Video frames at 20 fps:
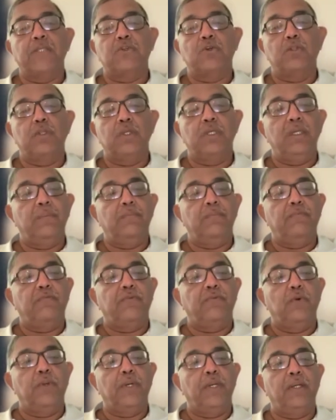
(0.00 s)
So the
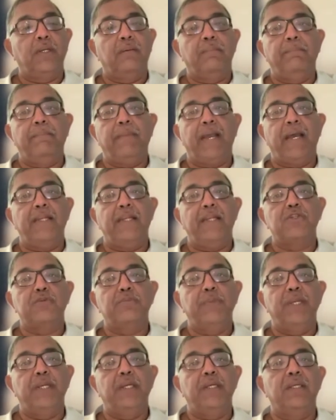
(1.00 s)
fluid
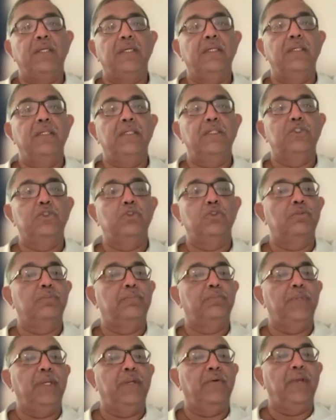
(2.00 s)
management should be